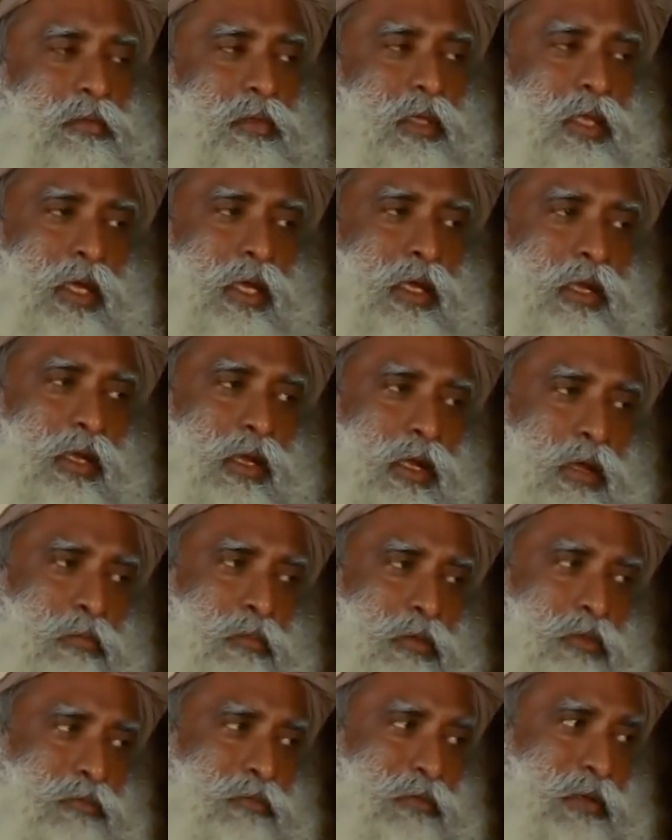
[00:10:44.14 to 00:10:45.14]
There are any
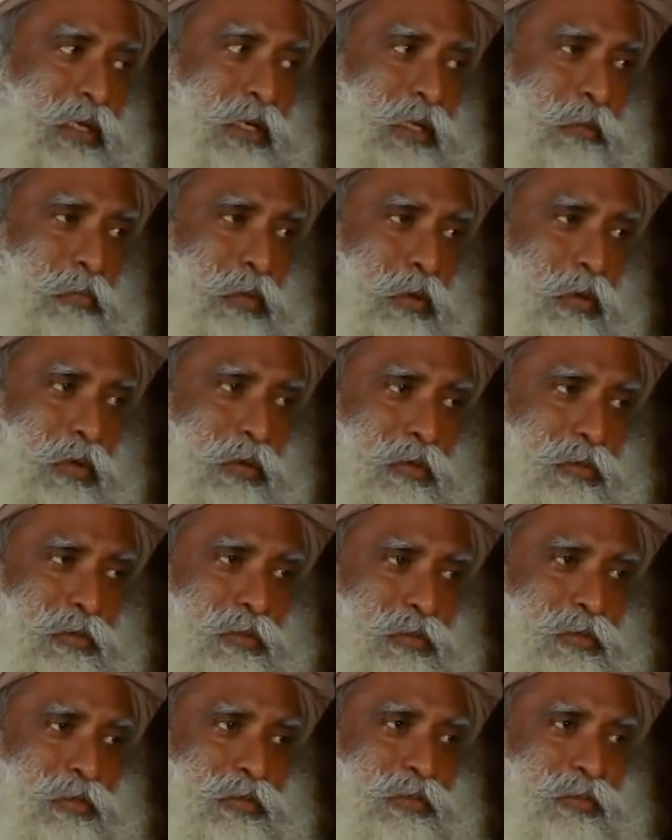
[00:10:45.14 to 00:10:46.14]
number of lily
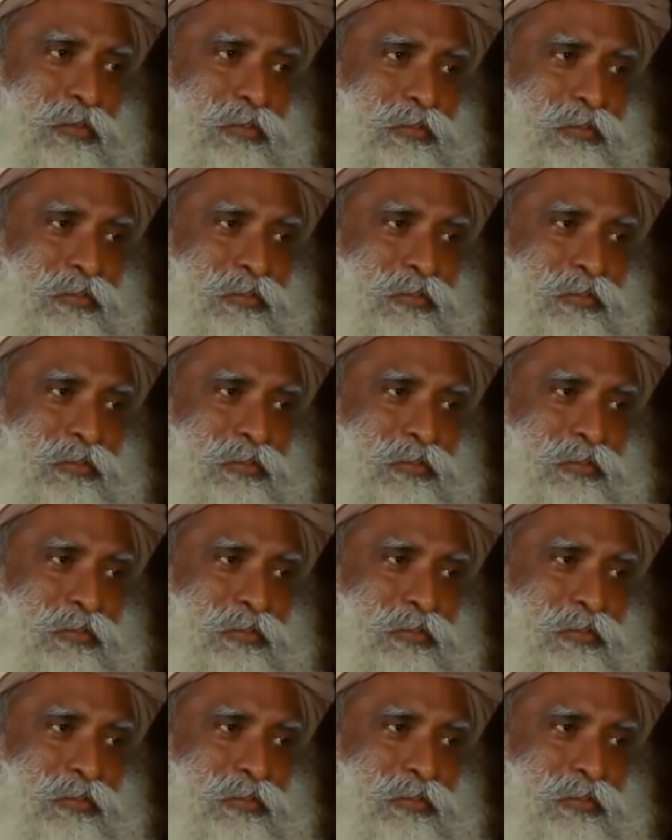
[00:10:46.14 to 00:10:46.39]
ponds